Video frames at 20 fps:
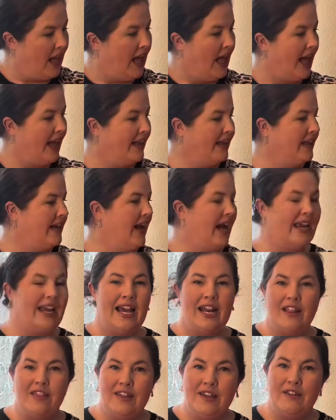I
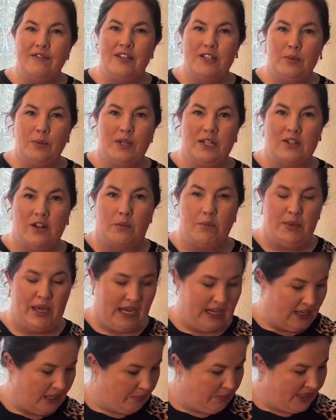kind of think of this one as our
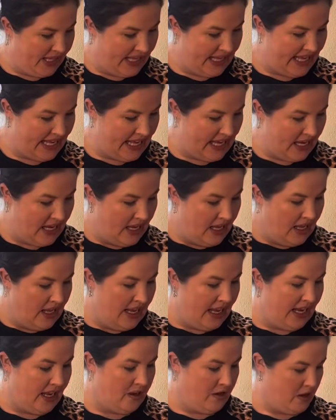picnic blanket,
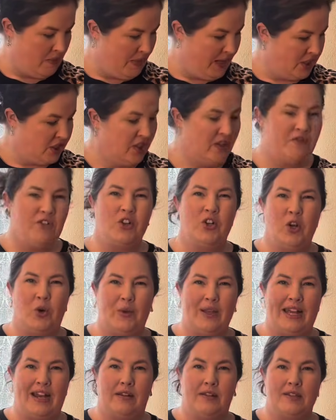and especially for
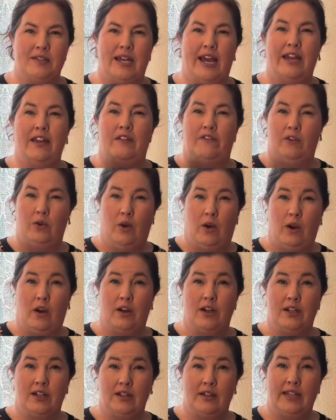going outside, if you are
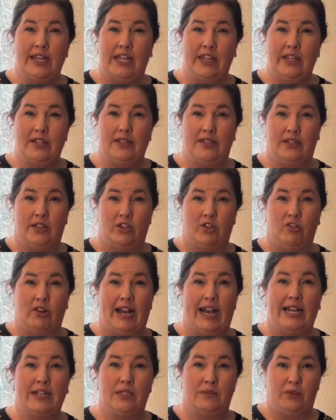going to lay this in the
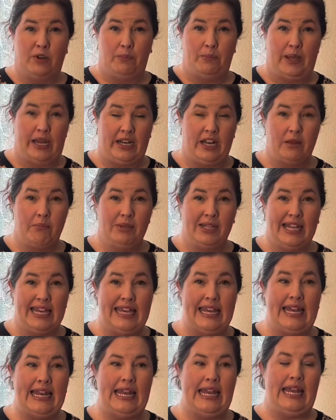grass for a picnic
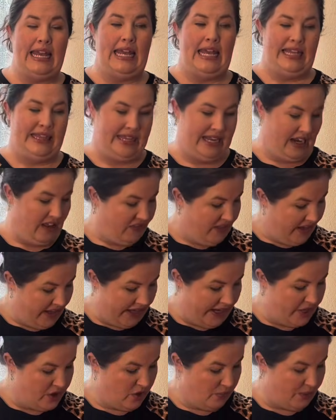blanket, then I think
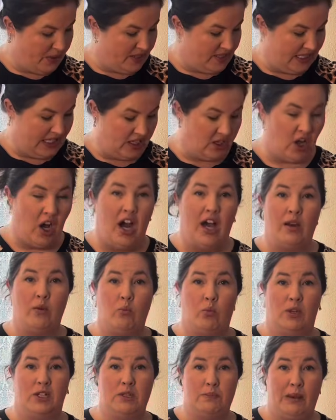100% cotton
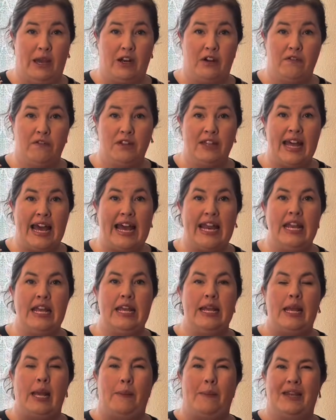works better for that
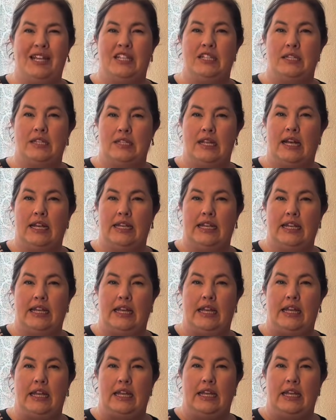because it's not going to,